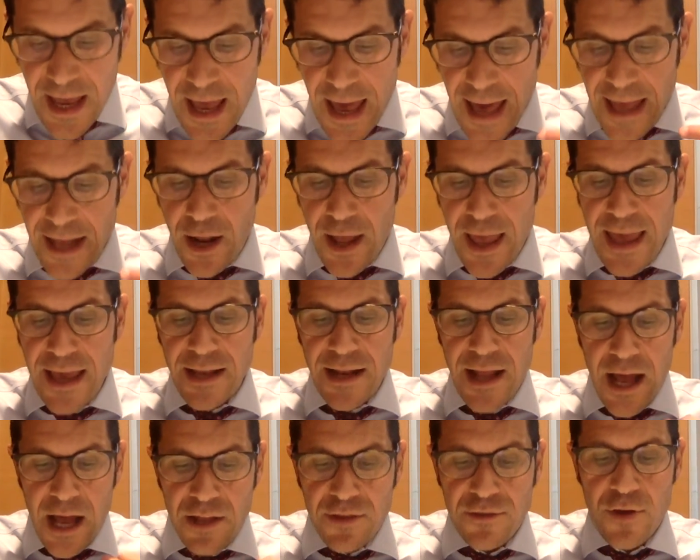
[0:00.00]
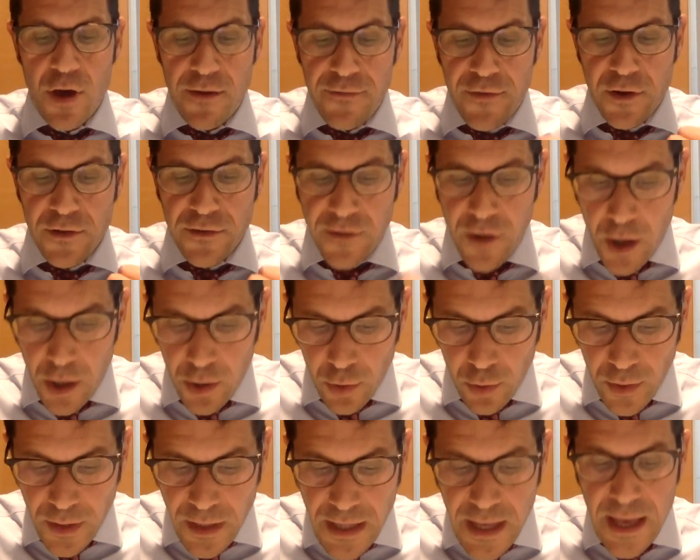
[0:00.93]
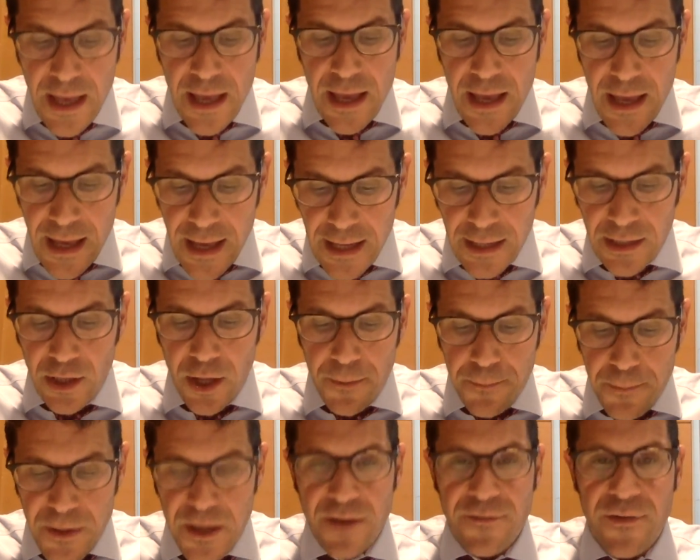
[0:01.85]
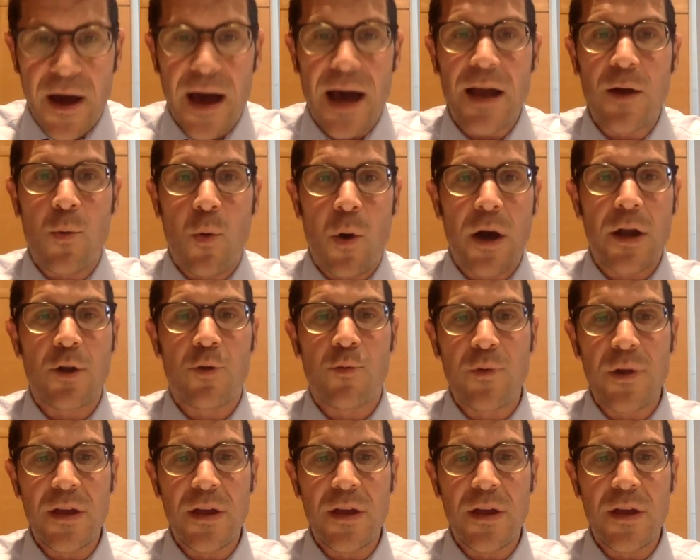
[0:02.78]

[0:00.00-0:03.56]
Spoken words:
And ein hadavar talui ela bi. If I want to